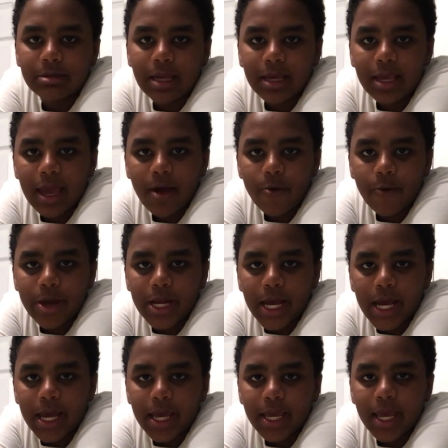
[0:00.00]
I get when
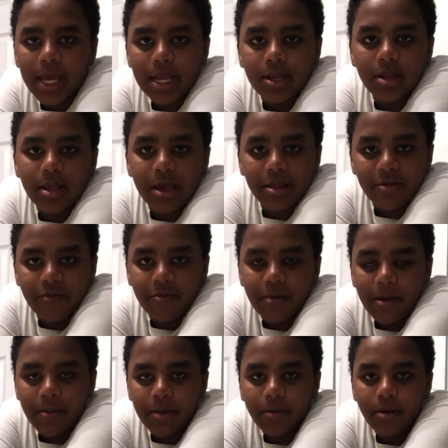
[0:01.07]
I get indecisive
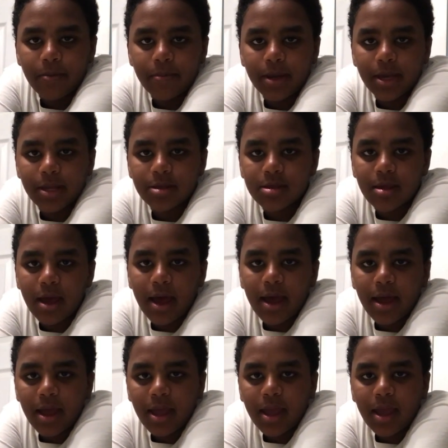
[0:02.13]
about my room, because
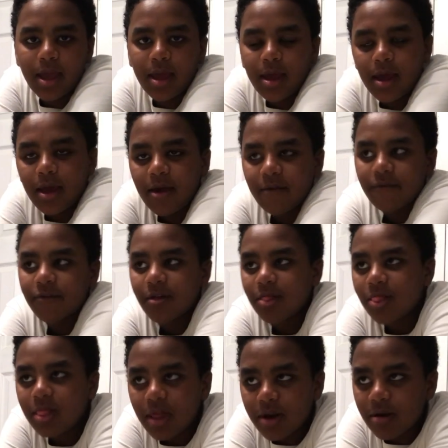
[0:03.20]
for
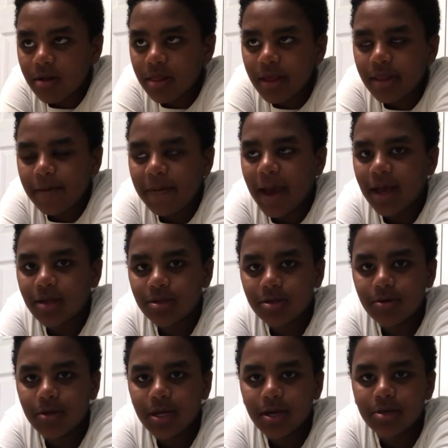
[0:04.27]
literally the past
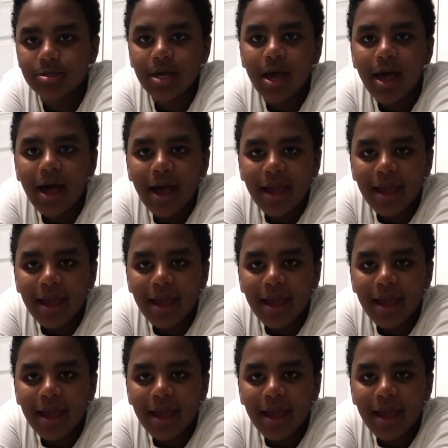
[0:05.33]
2 years, I